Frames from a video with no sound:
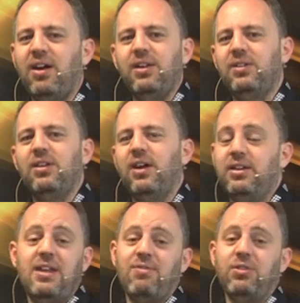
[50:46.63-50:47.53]
I
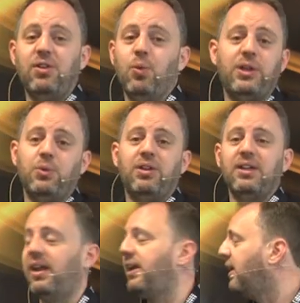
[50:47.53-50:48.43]
never knew which one to
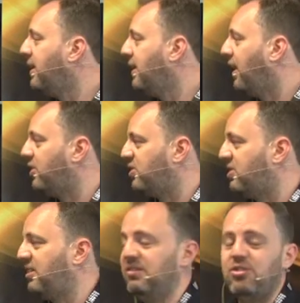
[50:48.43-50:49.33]
click. I just
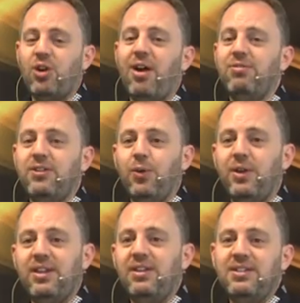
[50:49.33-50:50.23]
try a few
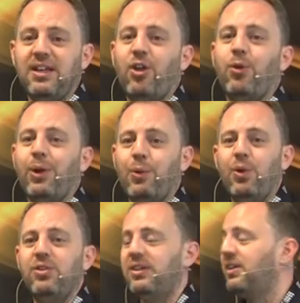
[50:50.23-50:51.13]
until I got the one I
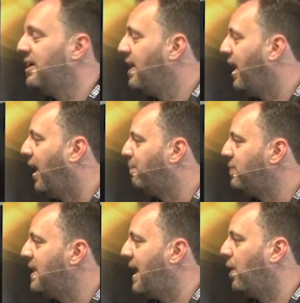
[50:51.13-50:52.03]
wanted.
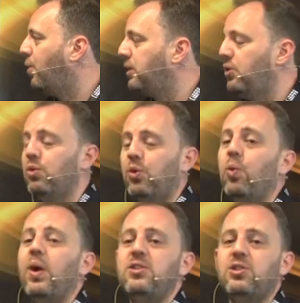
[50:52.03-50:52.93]
Now you
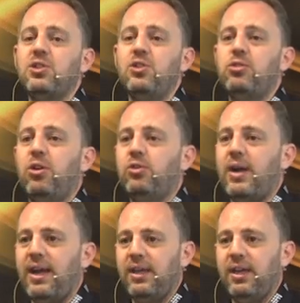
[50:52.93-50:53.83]
always just control
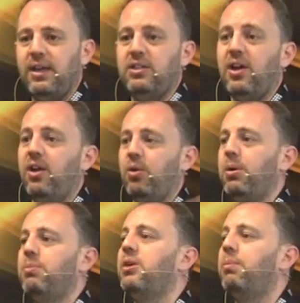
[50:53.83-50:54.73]
drag, and a dialog
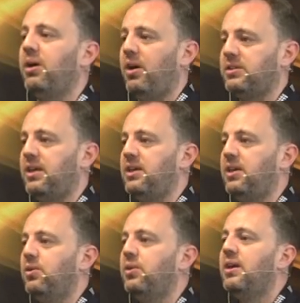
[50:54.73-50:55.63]
pops up asking
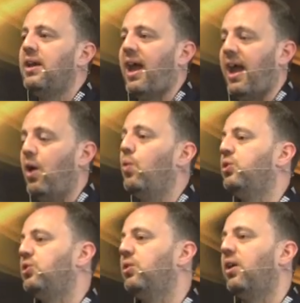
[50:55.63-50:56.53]
you, how
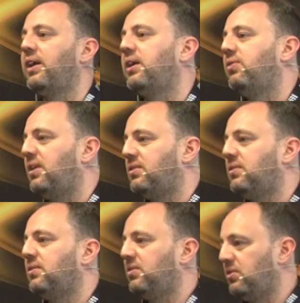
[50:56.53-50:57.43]
would you like
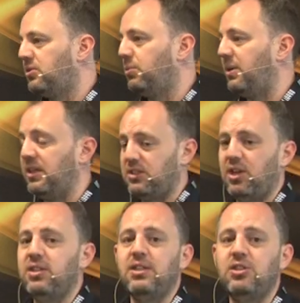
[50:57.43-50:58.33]
this to be
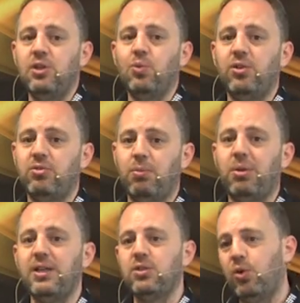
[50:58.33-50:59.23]
inserted? Do you want to
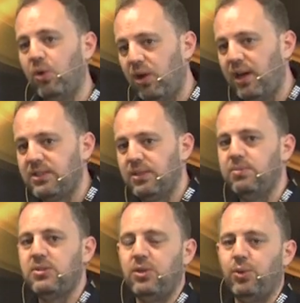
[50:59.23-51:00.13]
replace all
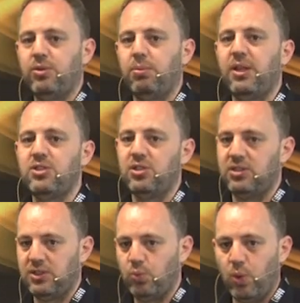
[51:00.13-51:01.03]
items? Do you want to replace just
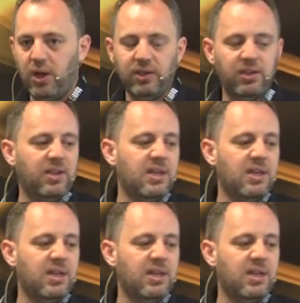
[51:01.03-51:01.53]
this one?